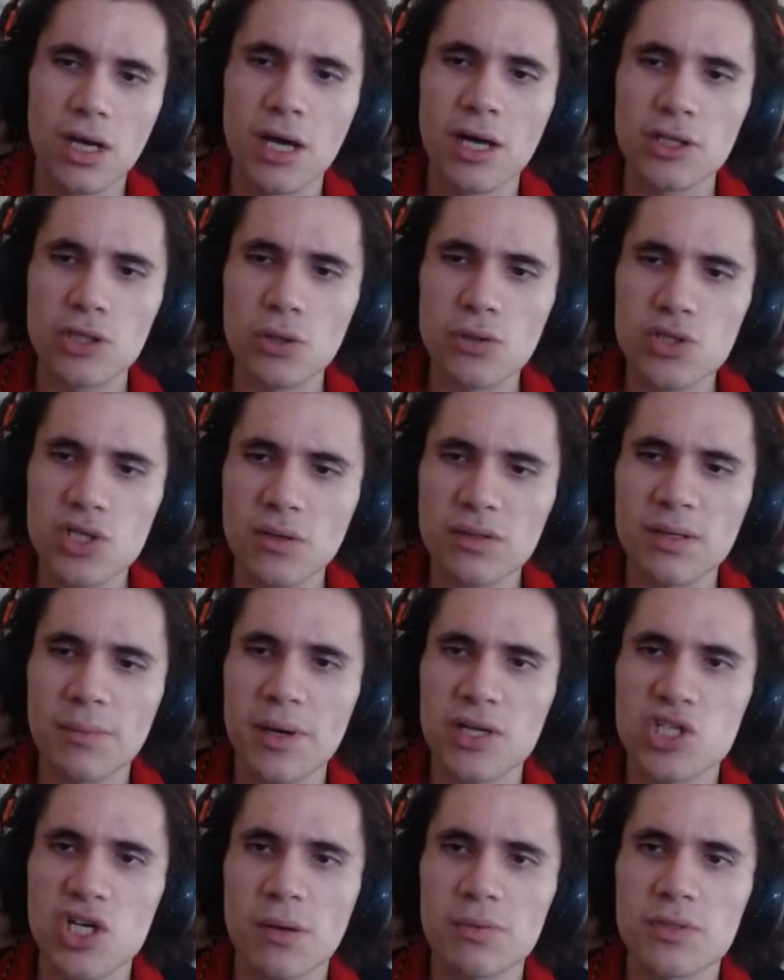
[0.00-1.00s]
doing chapter by
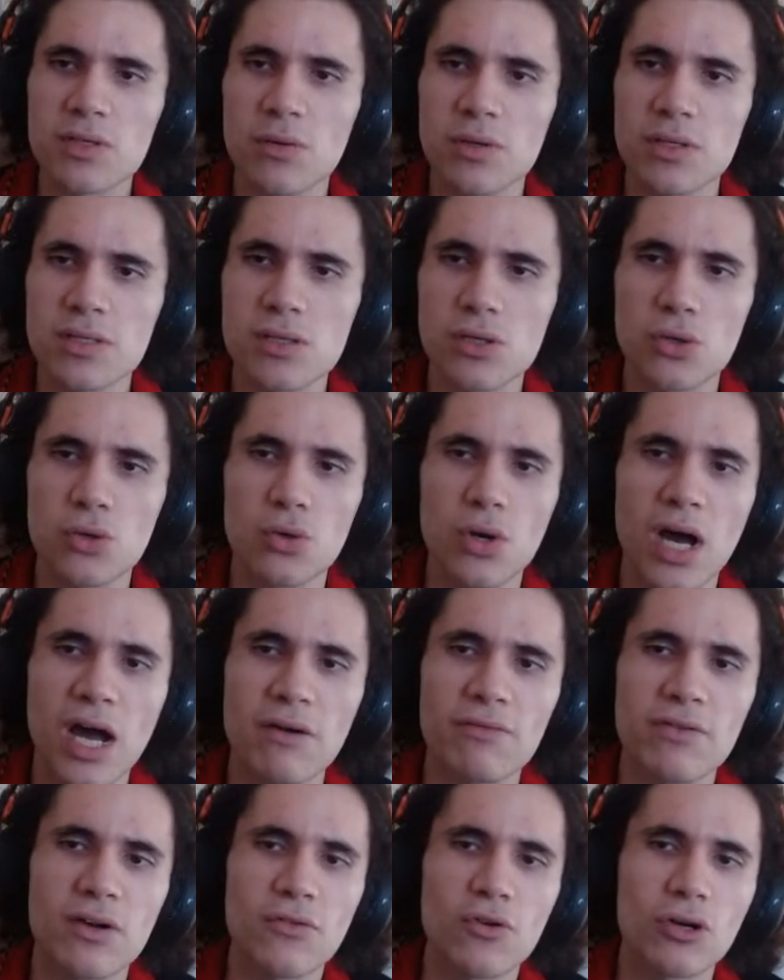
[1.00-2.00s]
chapter until I have
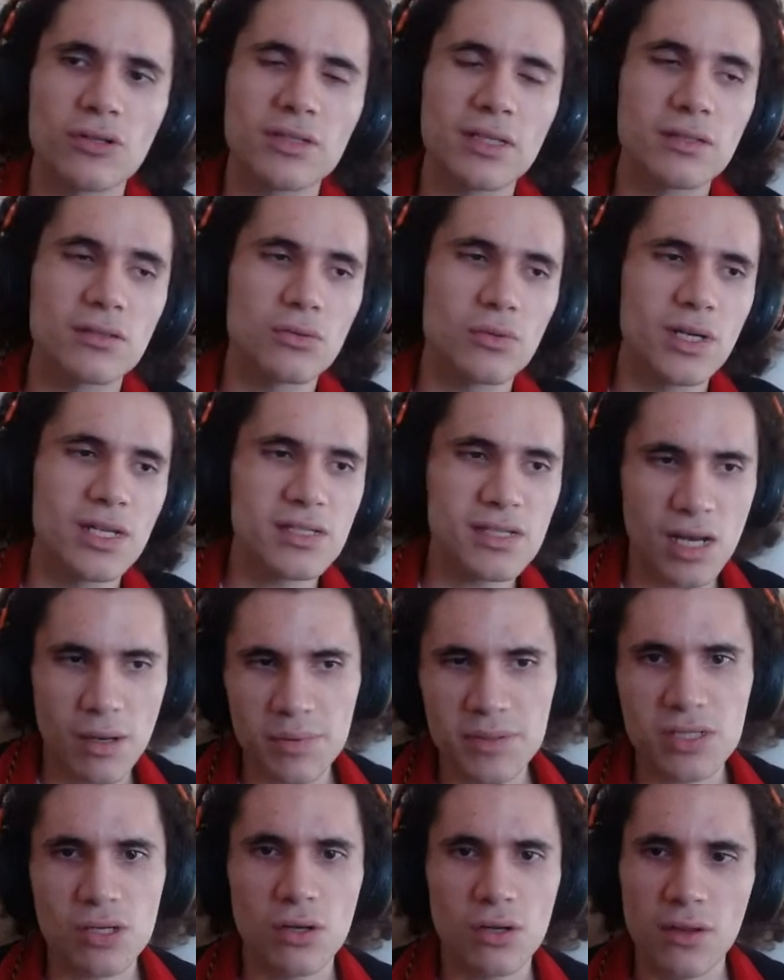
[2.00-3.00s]
enough content to release an
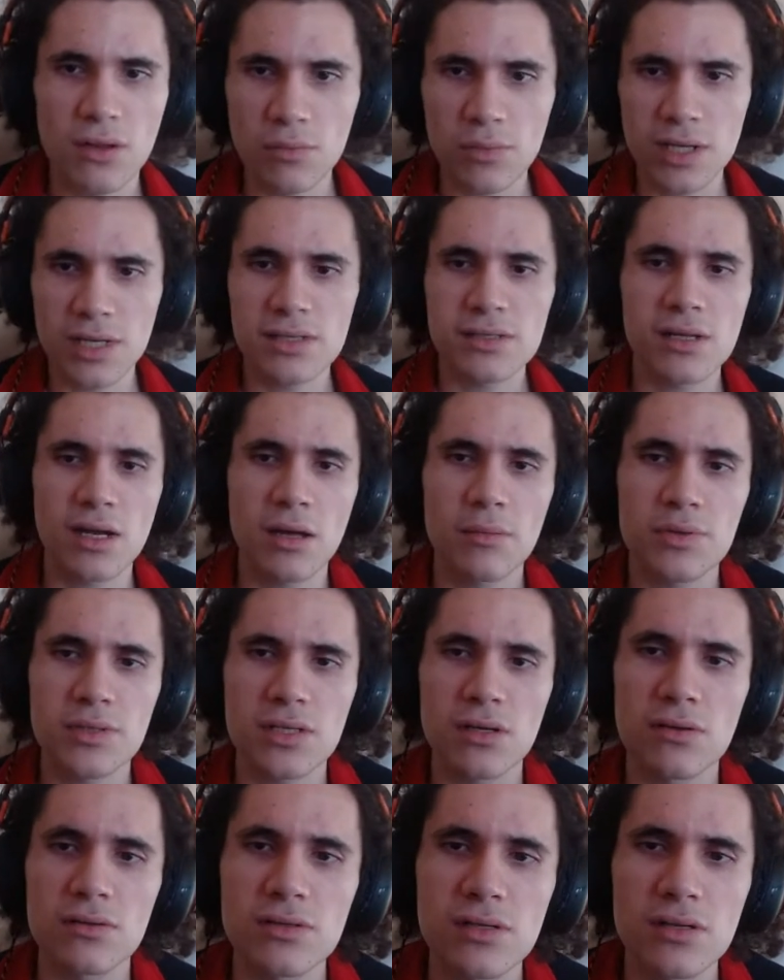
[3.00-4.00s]
episode and then releasing
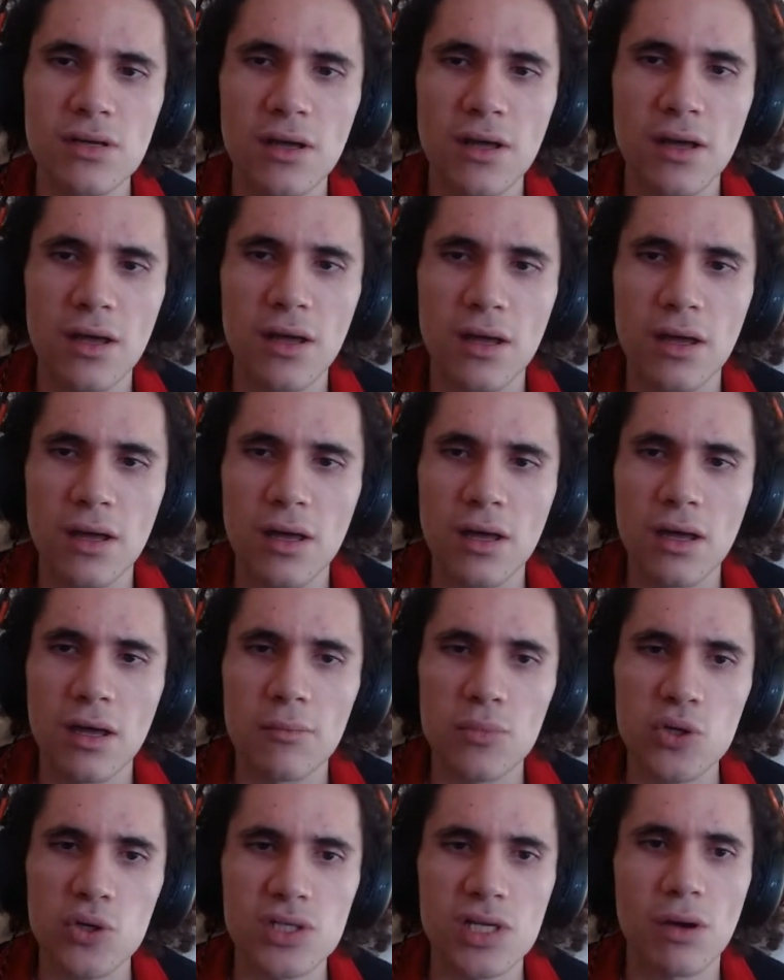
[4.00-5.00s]
episodes.
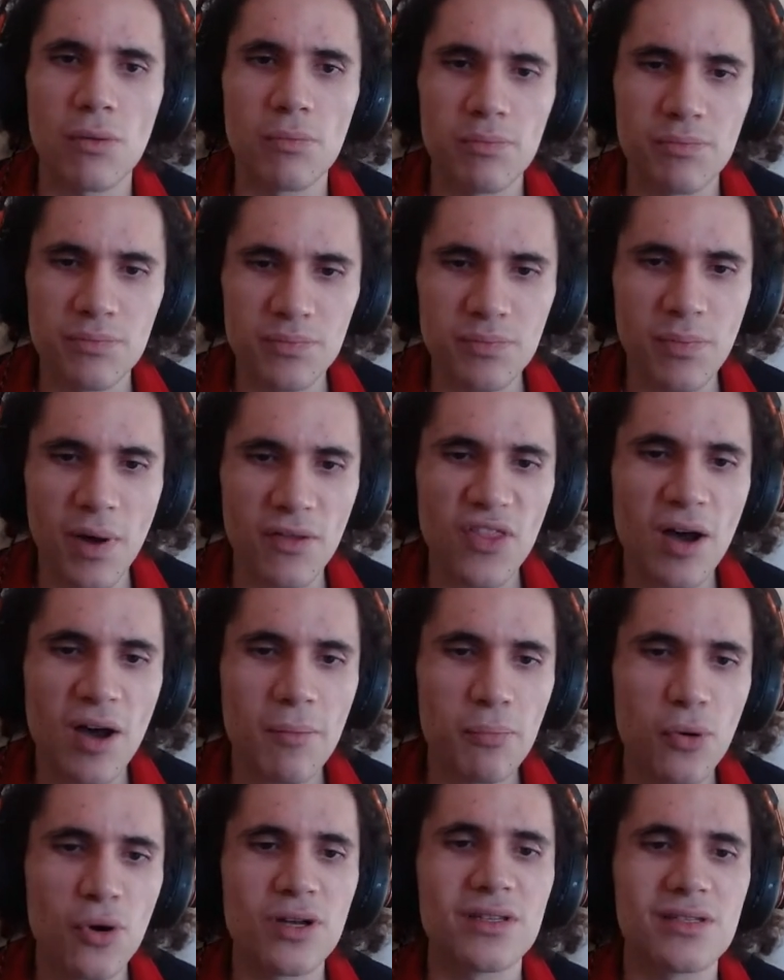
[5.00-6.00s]
Because at that
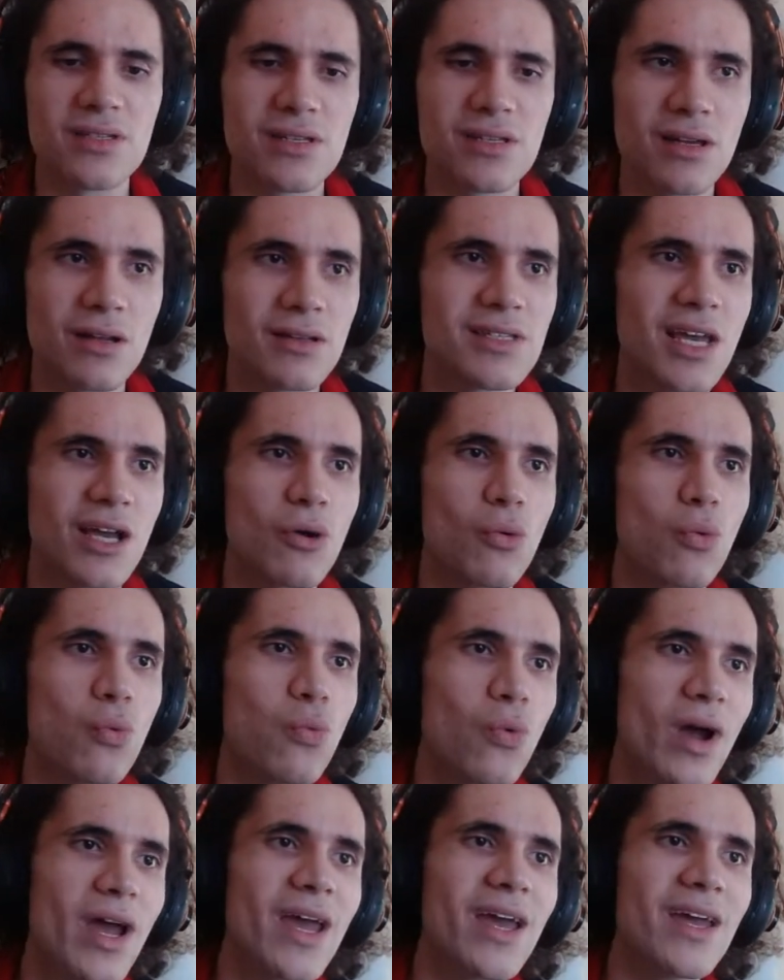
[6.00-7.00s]
point, it'll take
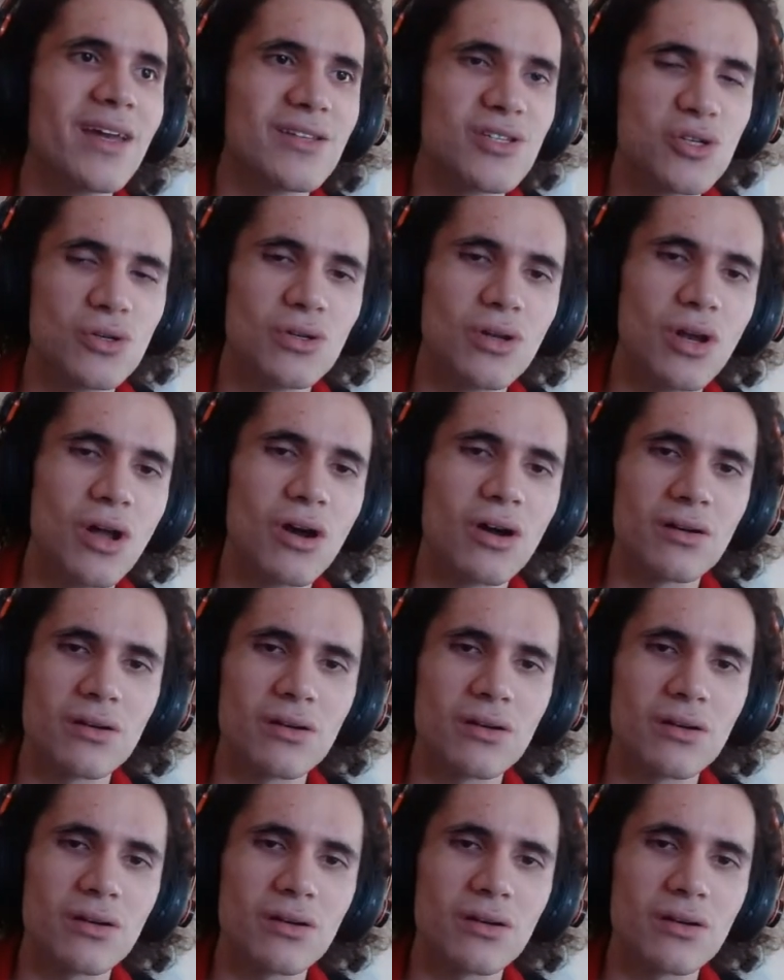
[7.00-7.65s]
way too long